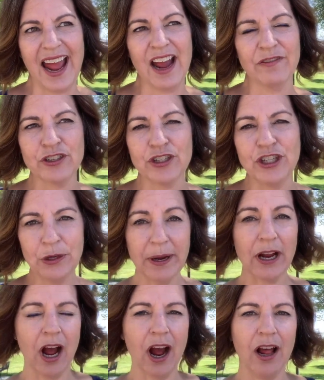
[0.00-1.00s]
After
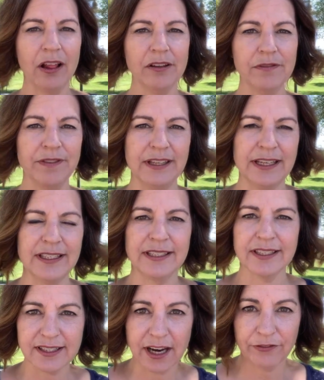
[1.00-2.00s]
doing all of these
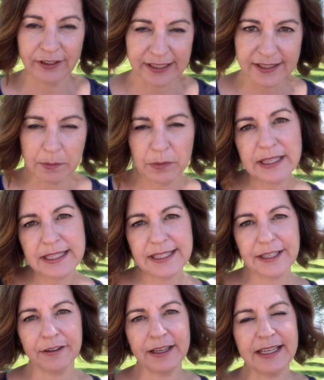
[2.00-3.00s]
Discovering Summerlin
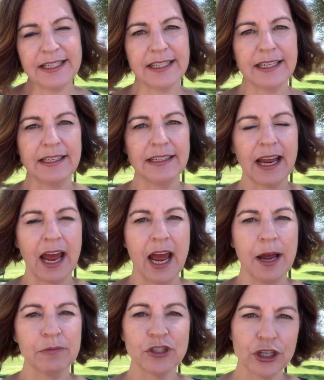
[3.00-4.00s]
series and
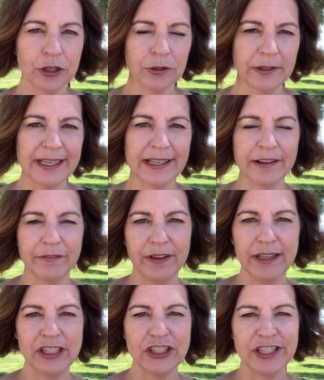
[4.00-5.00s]
um, touring the
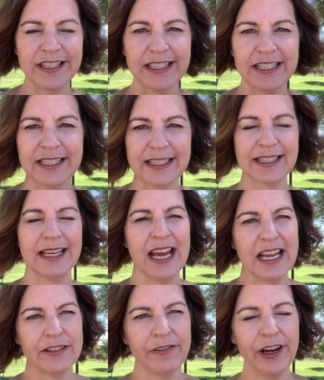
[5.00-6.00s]
villages, it's,
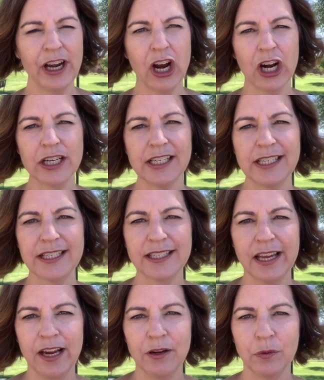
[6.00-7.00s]
it's very hard to
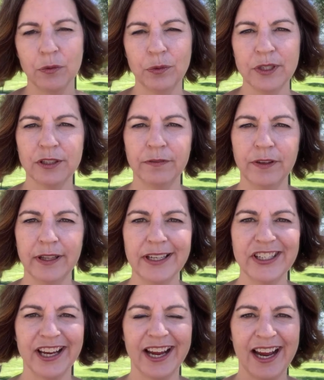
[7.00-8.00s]
decide which
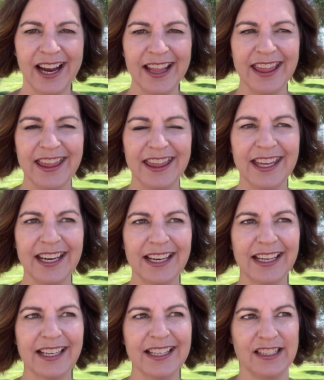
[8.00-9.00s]
village I think
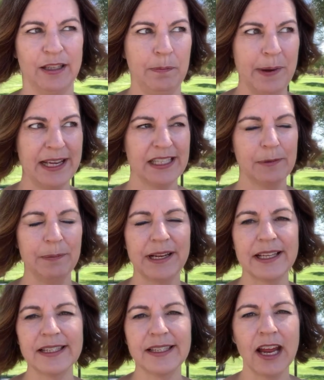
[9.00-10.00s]
is the best
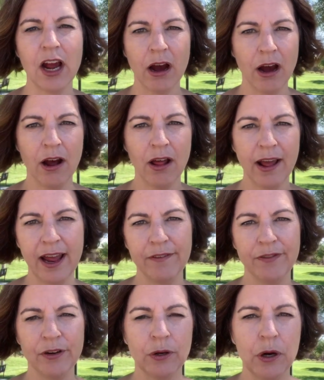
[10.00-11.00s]
because they all
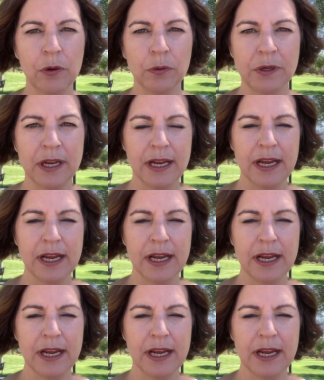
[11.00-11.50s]
have their own